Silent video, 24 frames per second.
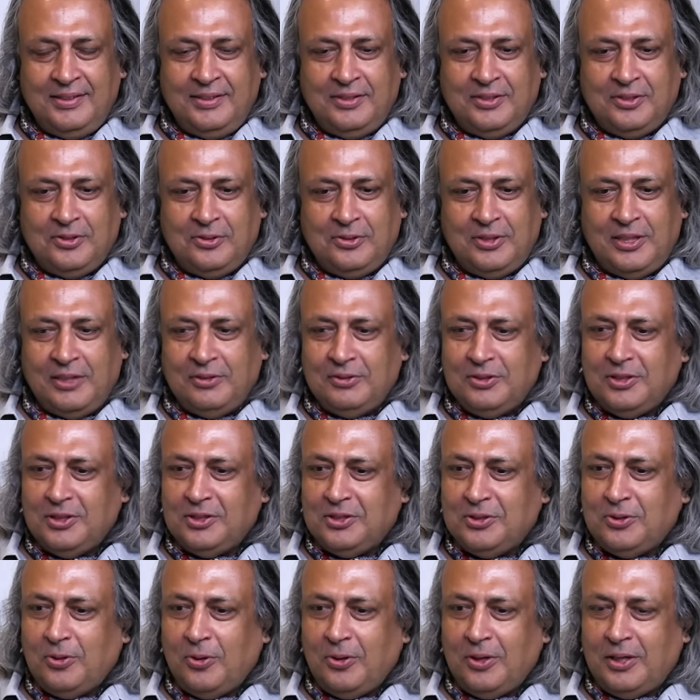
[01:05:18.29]
So there was
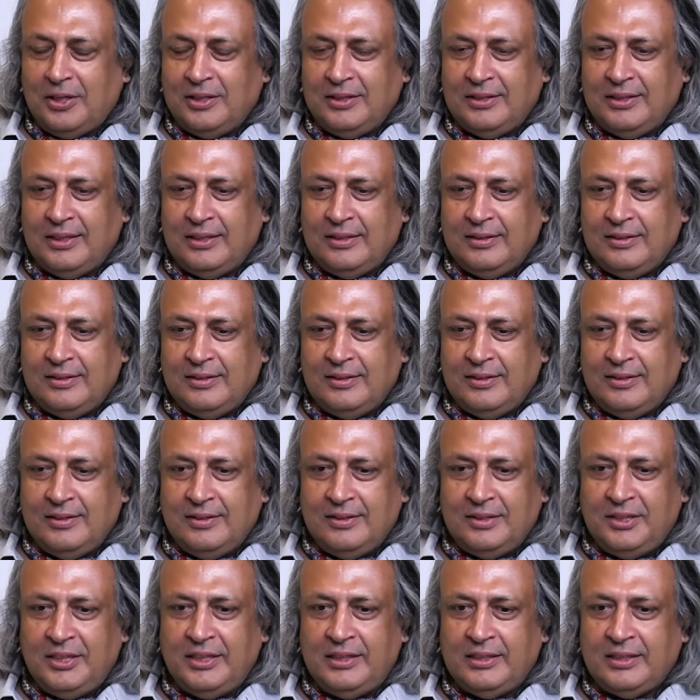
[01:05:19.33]
this talk, and then
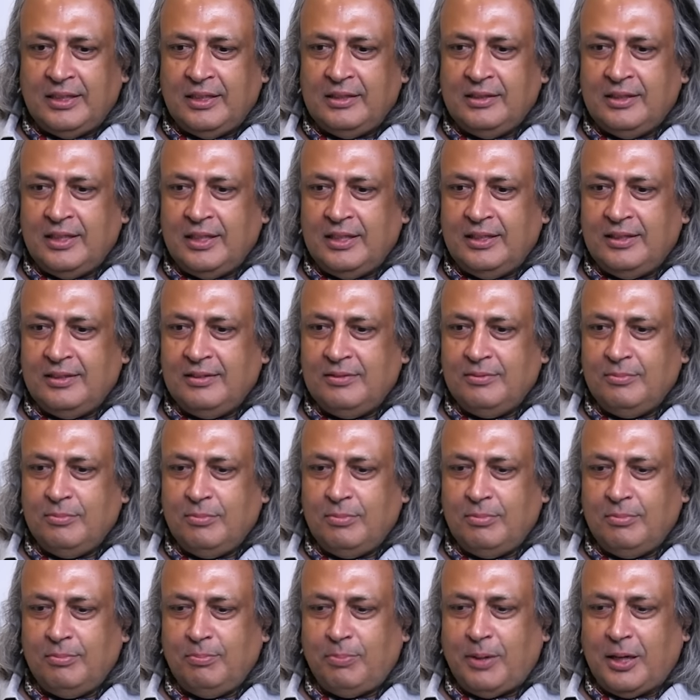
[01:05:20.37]
she said that
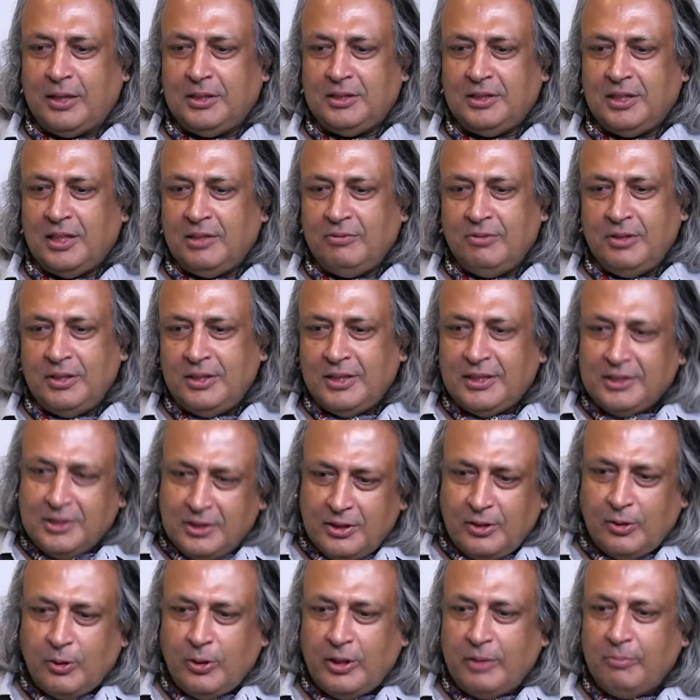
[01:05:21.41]
Pakistan will just
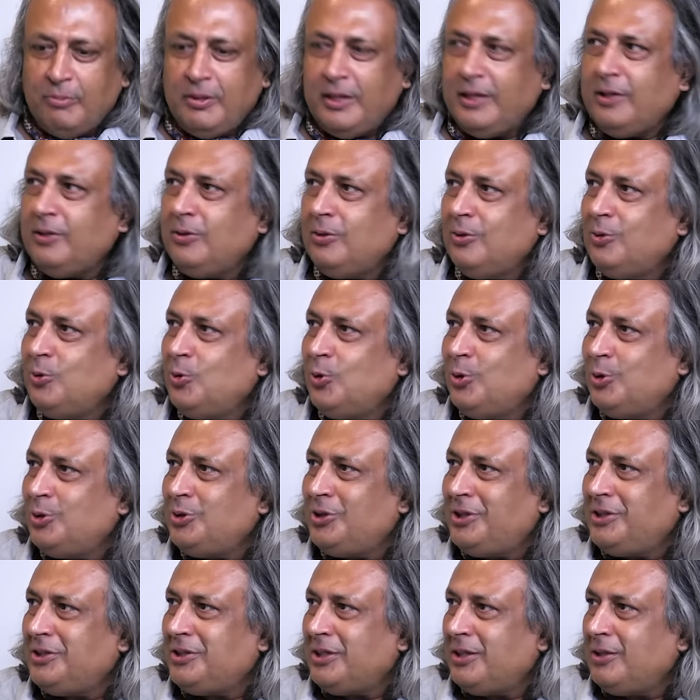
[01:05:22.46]
inevitably,
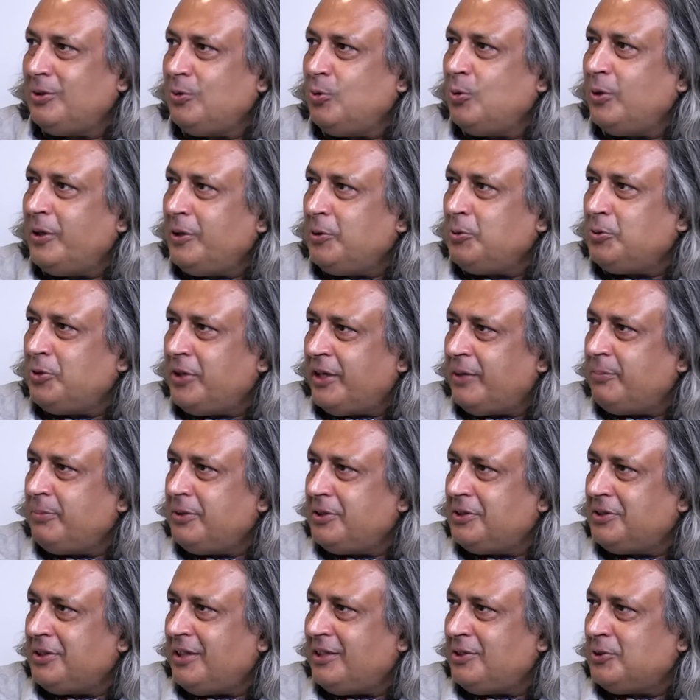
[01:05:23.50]
she said, go into the
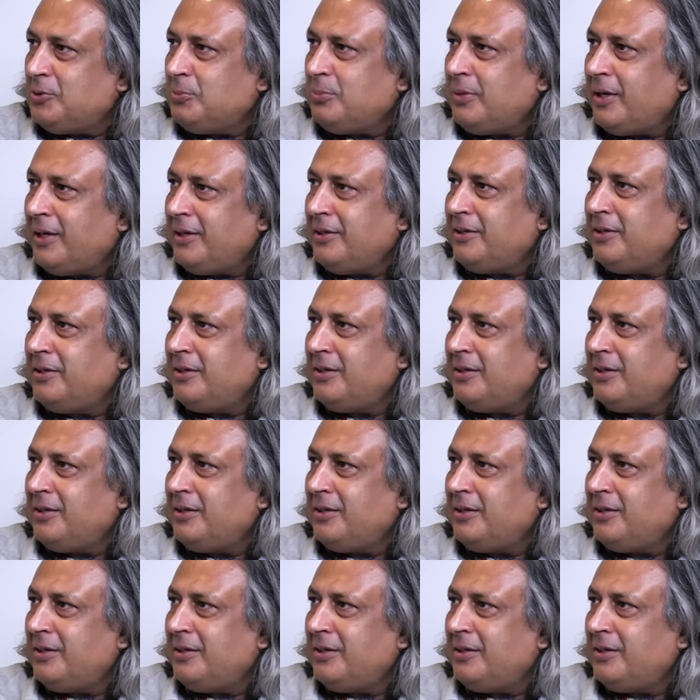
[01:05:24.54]
Arabian Sea. So my